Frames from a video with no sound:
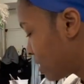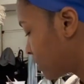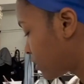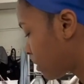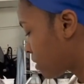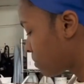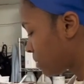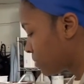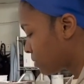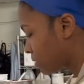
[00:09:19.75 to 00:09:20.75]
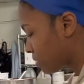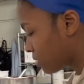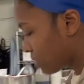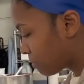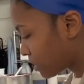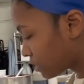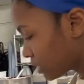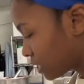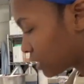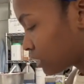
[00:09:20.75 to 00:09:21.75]
So our bubble, our butter
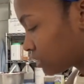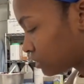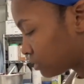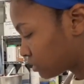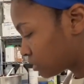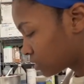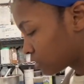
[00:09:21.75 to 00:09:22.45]
is